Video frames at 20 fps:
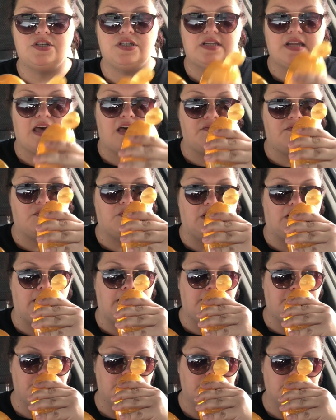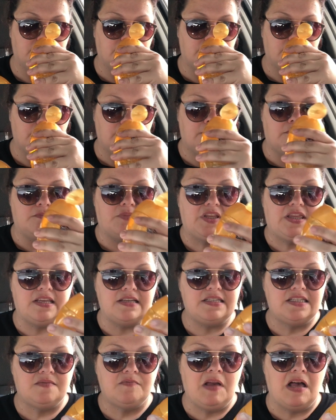stuff really, but
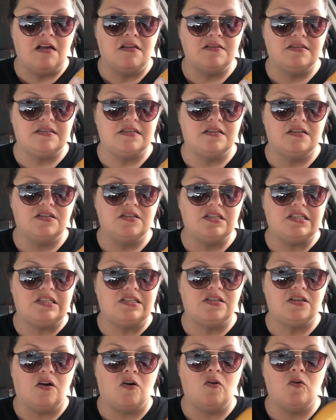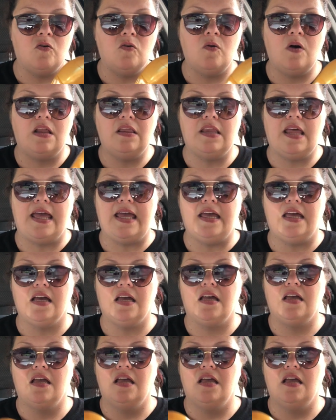this smells so like